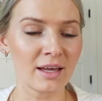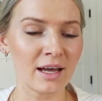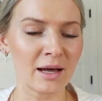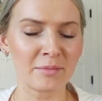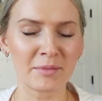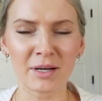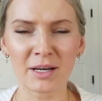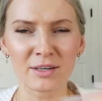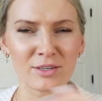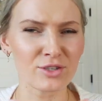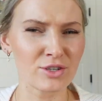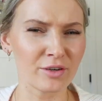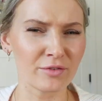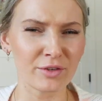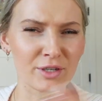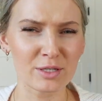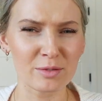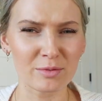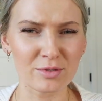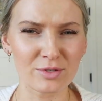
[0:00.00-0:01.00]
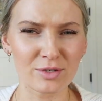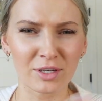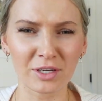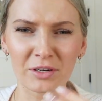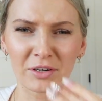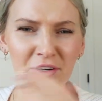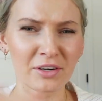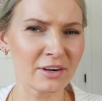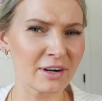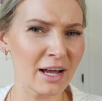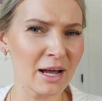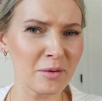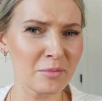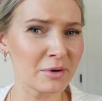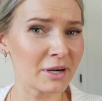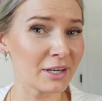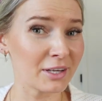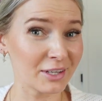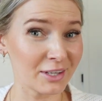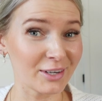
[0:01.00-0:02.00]
I'm not sure if you're supposed to cure it or not,
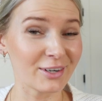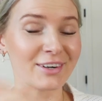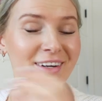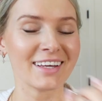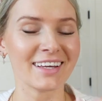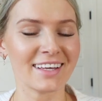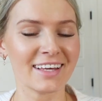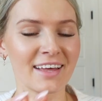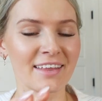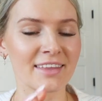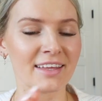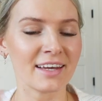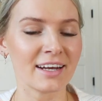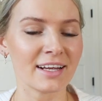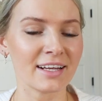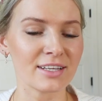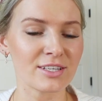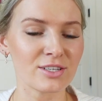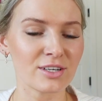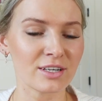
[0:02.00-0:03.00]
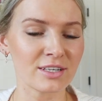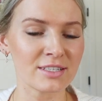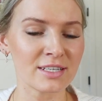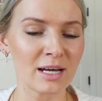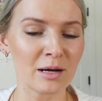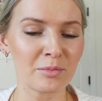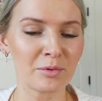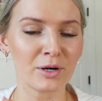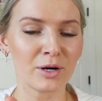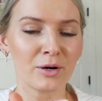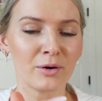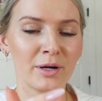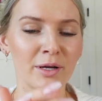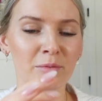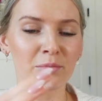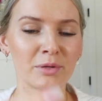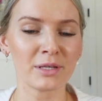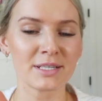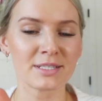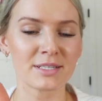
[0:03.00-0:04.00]
but I cured it. And then I took a top coat
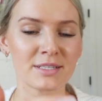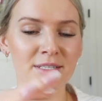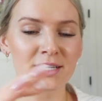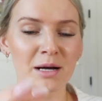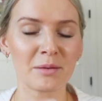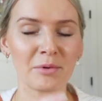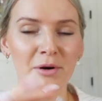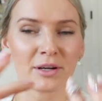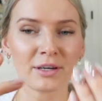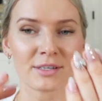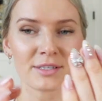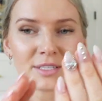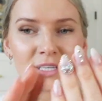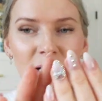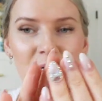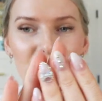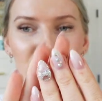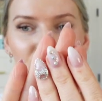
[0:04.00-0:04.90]
and placed a top coat on top.